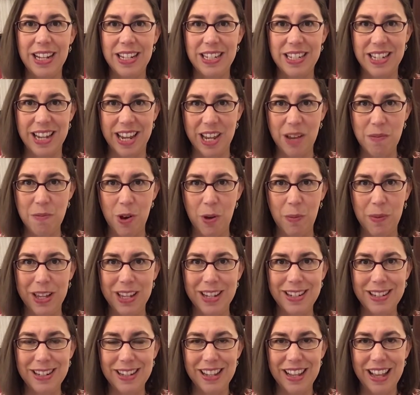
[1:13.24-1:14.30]
Take a
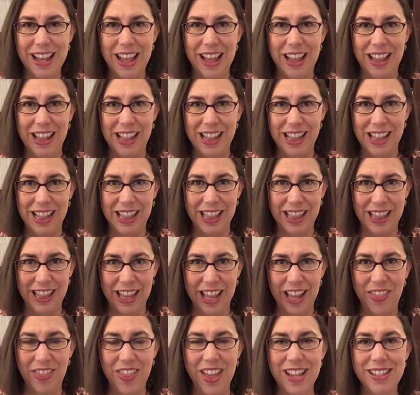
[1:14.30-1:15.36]
moment,
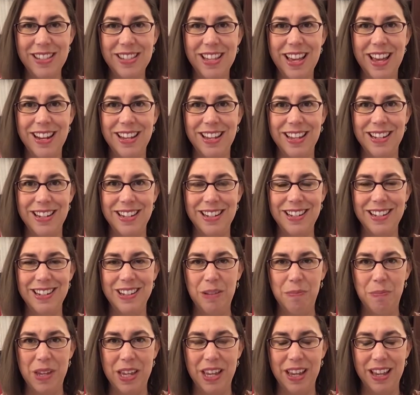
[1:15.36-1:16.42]
let that set in,
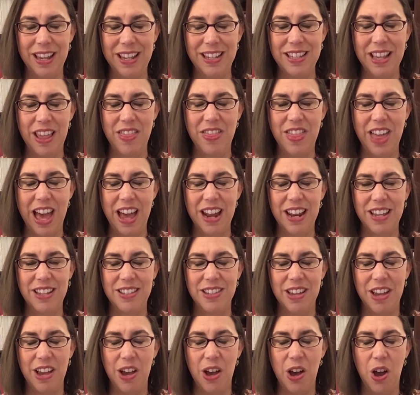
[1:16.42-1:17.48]
because that
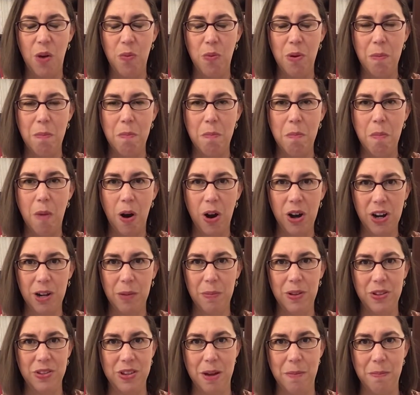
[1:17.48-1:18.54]
is a
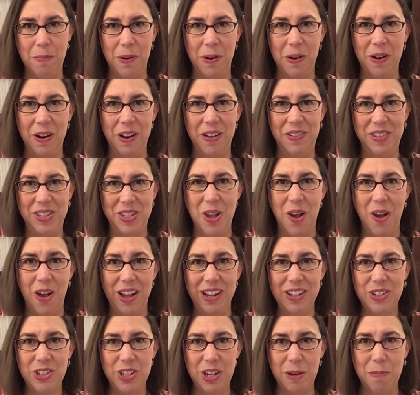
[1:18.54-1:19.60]
remarkable number of
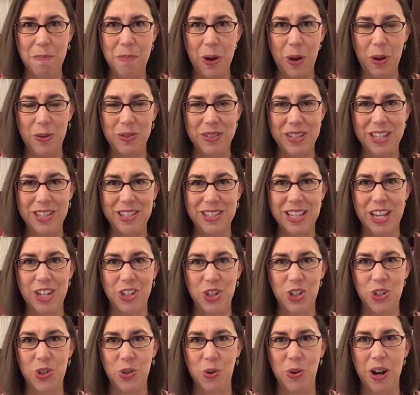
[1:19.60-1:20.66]
songs to compose in such
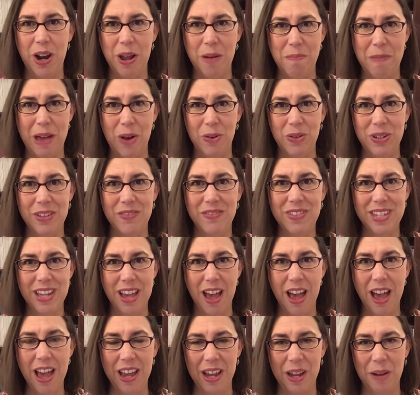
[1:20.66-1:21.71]
a short amount of
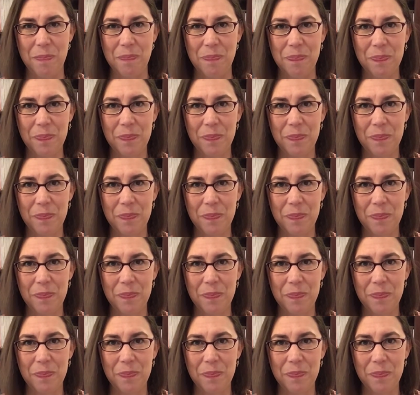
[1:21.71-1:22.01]
time.